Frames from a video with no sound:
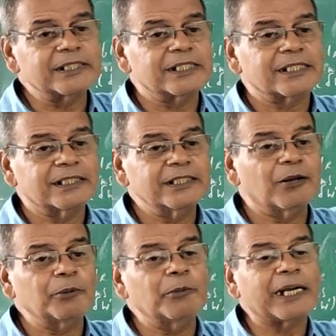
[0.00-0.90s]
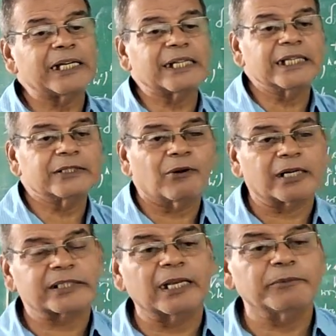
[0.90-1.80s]
is this? DW mechanical is
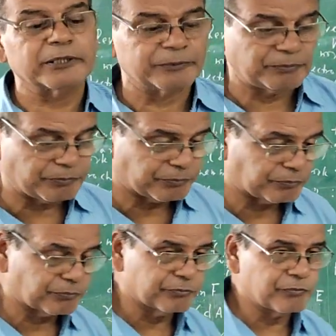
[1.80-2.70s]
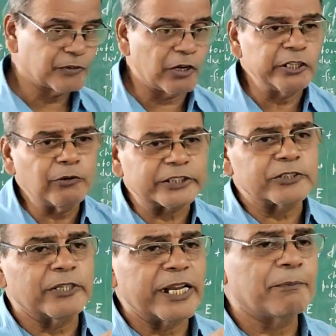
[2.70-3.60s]
what? Tell me. What
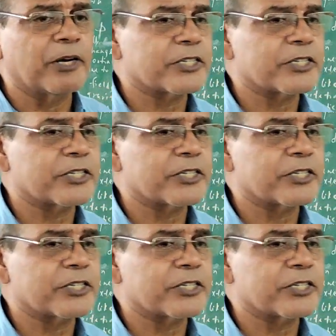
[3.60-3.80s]
is your name